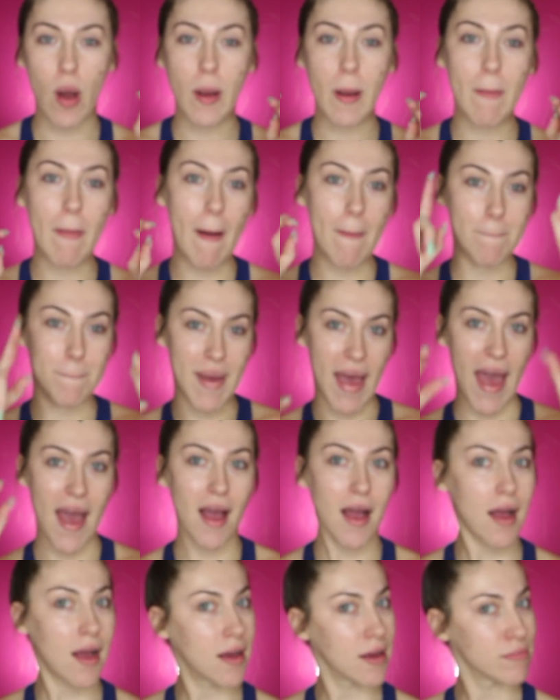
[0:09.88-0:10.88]
welcome
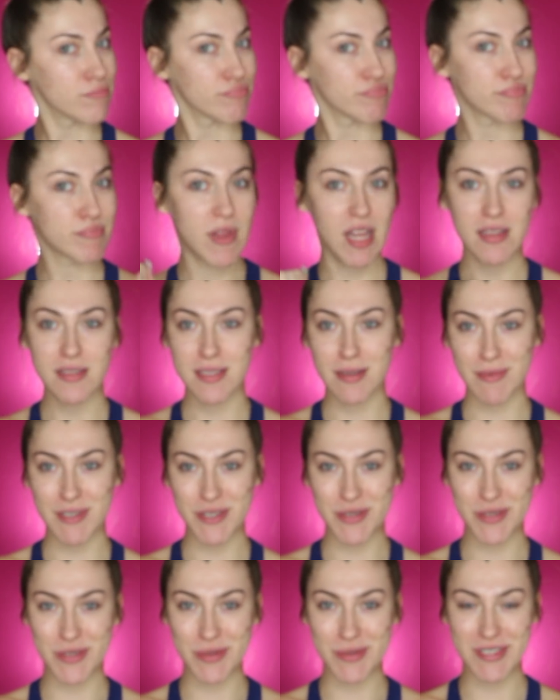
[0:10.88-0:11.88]
back to my
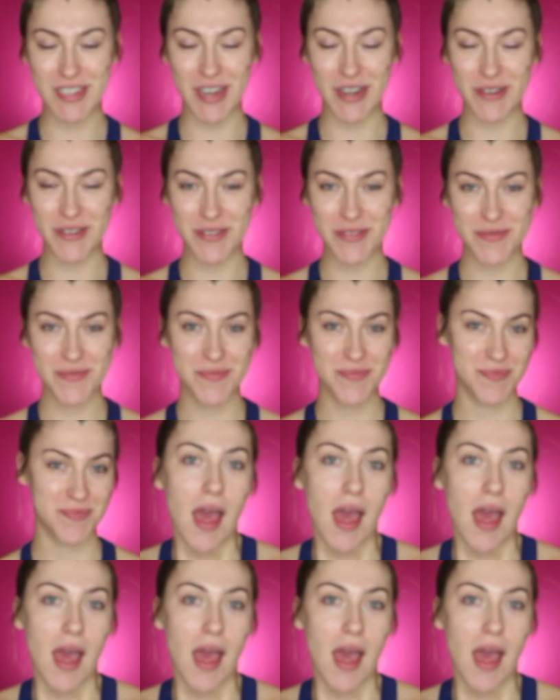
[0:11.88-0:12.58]
YouTube channel.